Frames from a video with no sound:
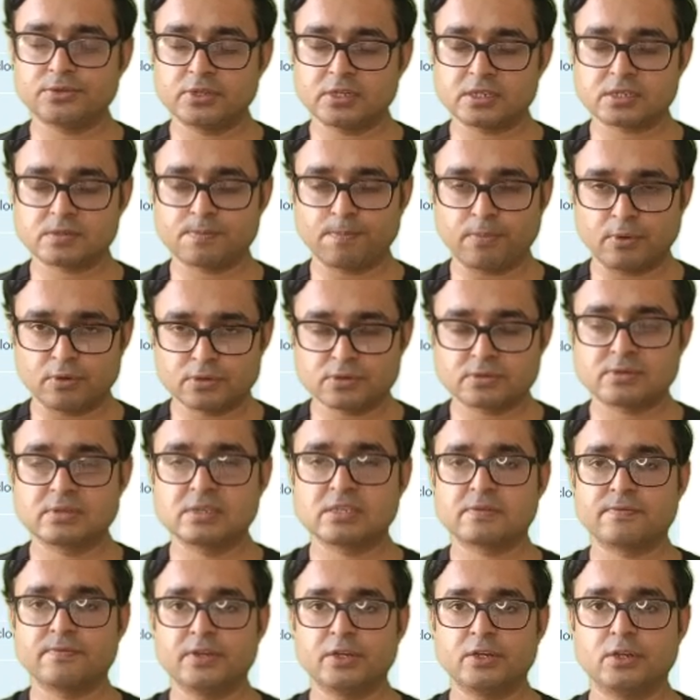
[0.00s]
Just pause
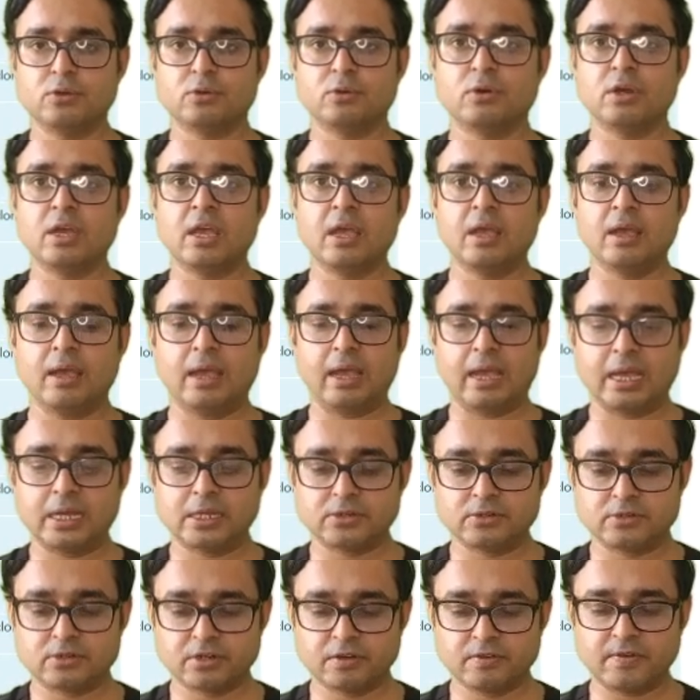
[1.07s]
this video
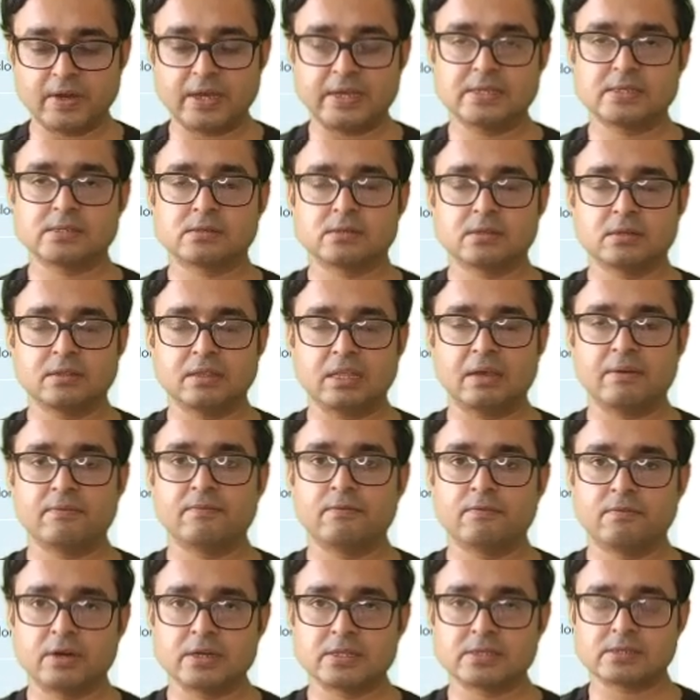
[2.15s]
and revise
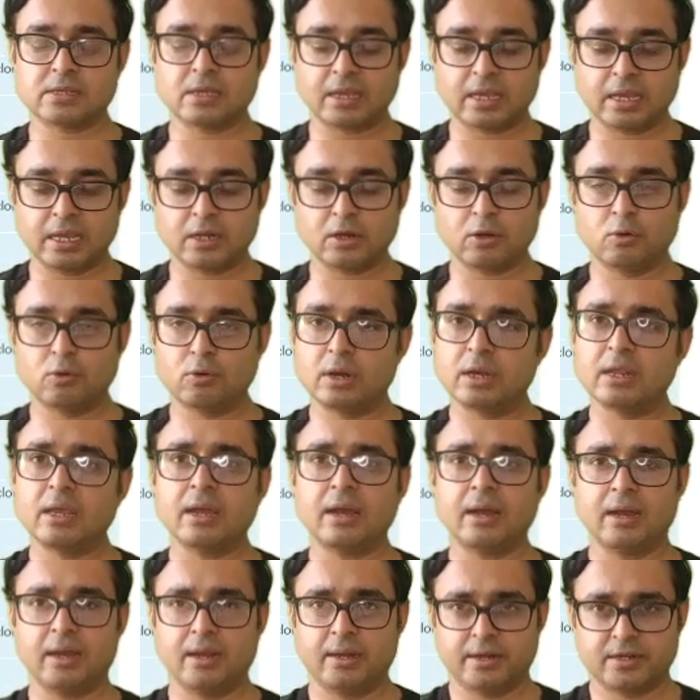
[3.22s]
them once again. Only
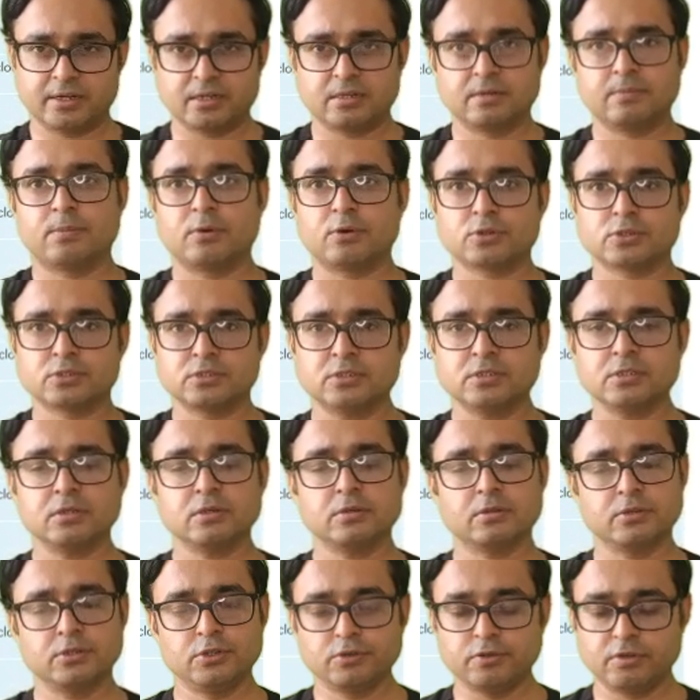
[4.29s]
highlighted
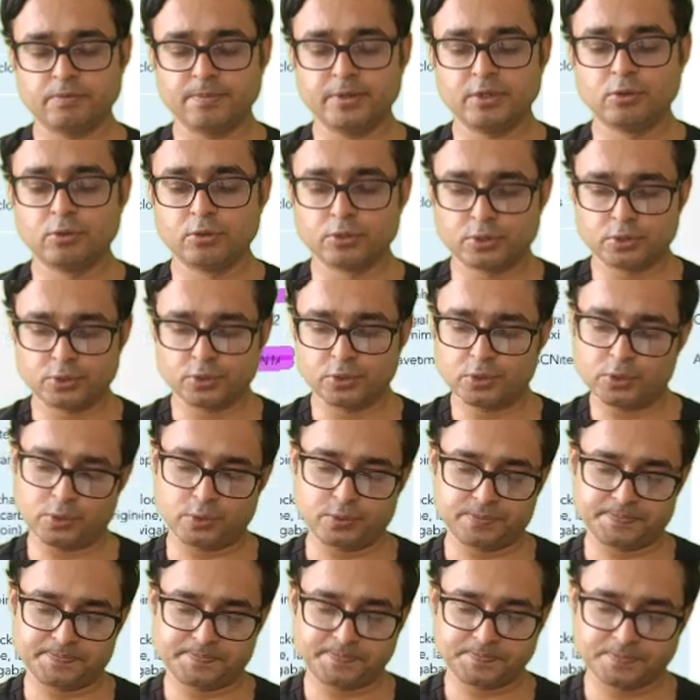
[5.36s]
portion, you will be good to
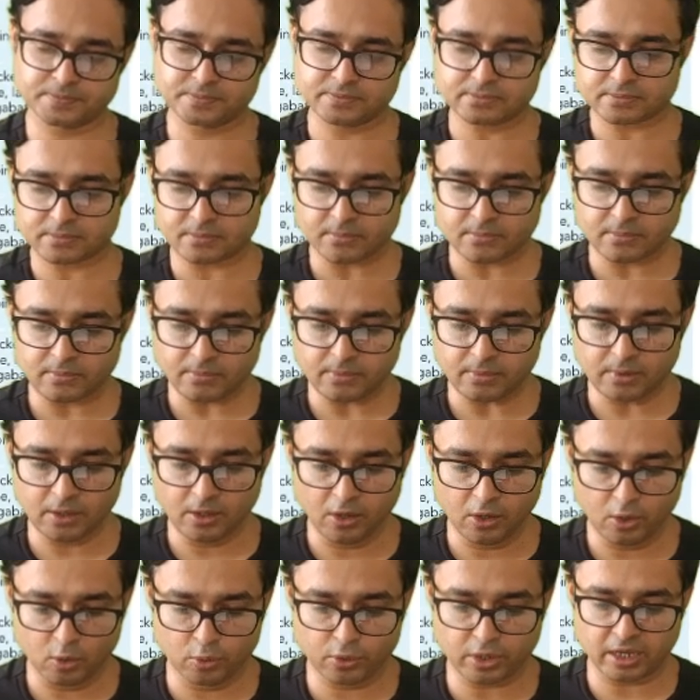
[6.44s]
go.
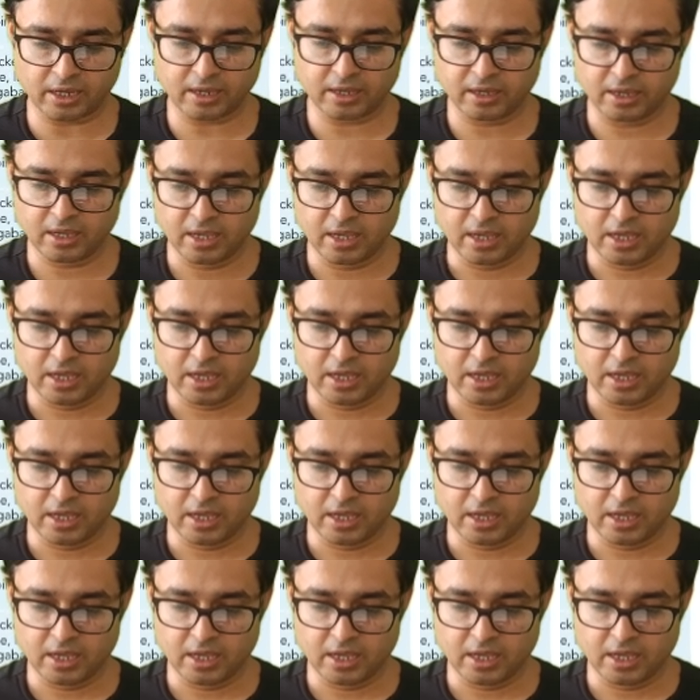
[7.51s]
Okay.